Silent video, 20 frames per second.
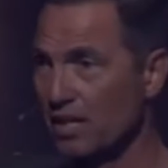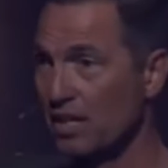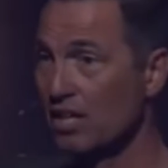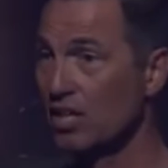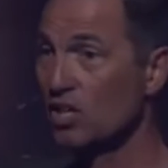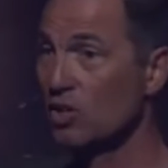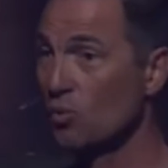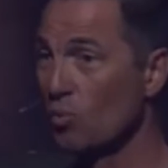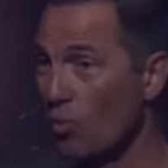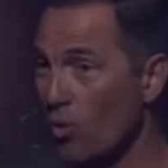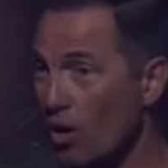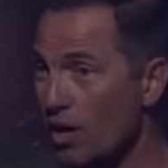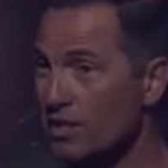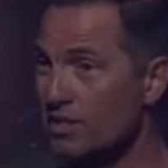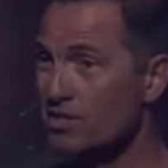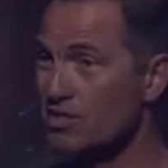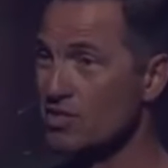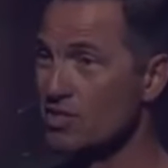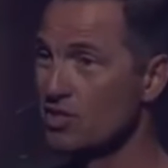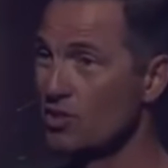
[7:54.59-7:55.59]
He
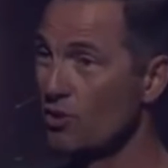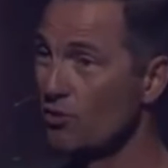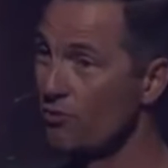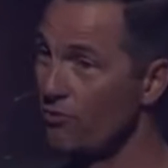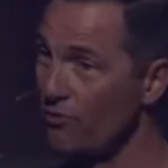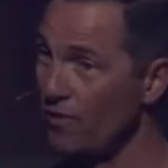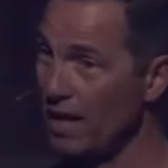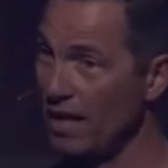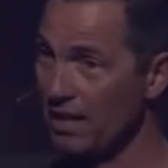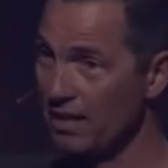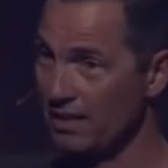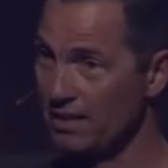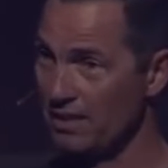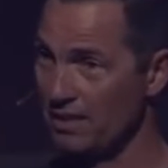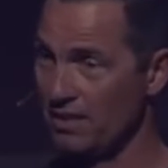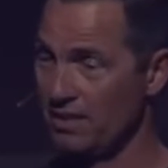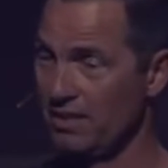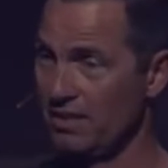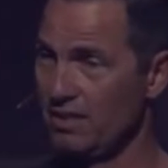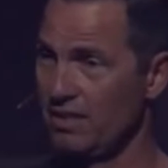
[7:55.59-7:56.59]
wants your faith,